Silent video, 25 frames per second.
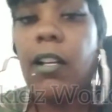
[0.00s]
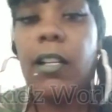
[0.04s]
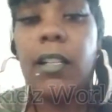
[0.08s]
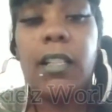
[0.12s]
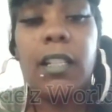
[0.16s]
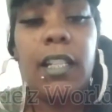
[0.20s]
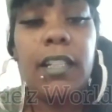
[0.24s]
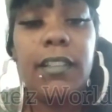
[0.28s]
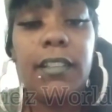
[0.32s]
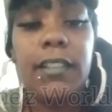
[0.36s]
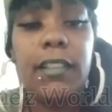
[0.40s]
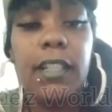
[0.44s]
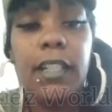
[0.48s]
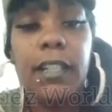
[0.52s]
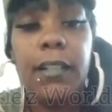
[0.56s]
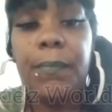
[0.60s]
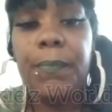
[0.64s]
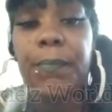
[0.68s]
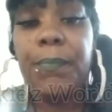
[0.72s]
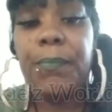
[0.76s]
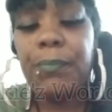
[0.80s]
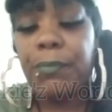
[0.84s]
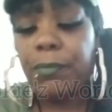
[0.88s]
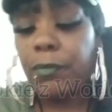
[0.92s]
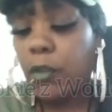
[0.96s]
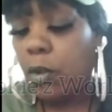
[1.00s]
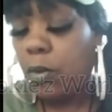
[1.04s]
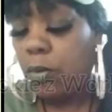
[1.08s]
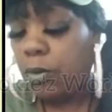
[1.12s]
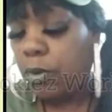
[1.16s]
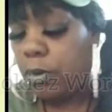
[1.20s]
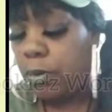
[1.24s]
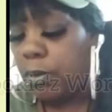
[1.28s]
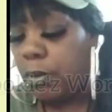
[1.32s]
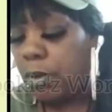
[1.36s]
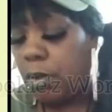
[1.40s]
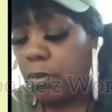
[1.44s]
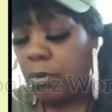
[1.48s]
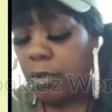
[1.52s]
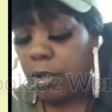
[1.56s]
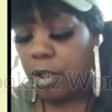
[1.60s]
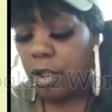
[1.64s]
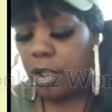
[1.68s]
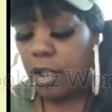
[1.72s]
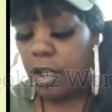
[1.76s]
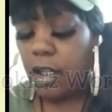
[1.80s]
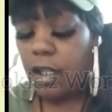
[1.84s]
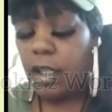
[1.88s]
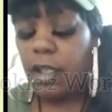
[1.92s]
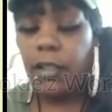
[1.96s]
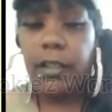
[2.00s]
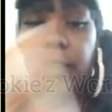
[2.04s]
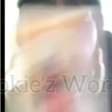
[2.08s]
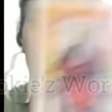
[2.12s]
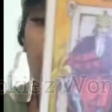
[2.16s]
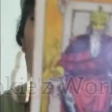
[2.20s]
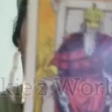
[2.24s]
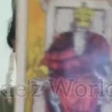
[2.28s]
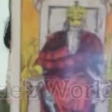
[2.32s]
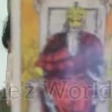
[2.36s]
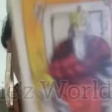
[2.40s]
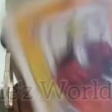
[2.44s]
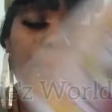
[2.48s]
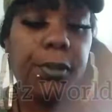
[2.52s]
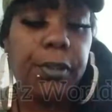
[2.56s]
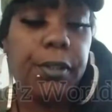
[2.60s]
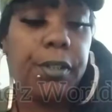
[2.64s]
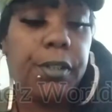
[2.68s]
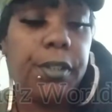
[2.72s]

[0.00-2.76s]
Let's see. Oh, okay. The Emperor.